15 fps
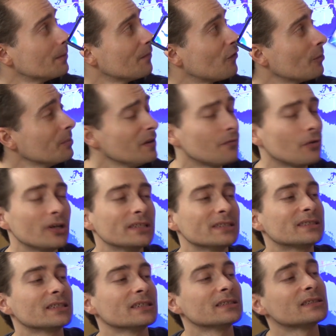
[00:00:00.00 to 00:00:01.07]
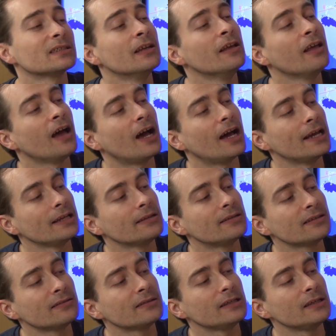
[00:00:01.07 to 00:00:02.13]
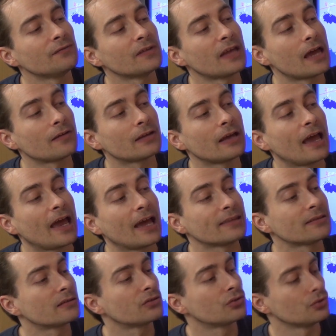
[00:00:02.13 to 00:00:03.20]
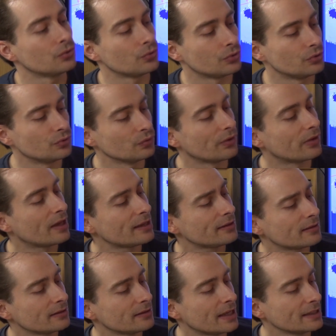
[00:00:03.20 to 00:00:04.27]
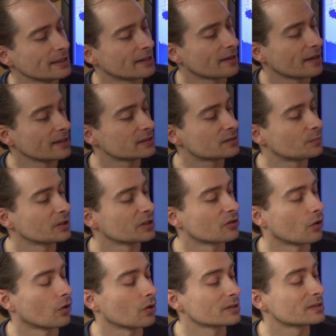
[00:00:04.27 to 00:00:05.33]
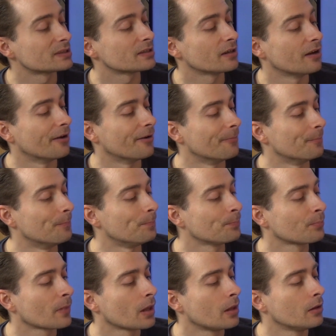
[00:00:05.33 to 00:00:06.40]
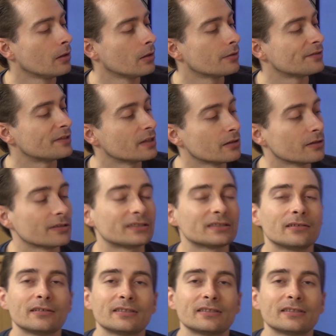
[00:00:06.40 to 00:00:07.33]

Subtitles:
For me, for instance, I didn't even had to do that in any case, because the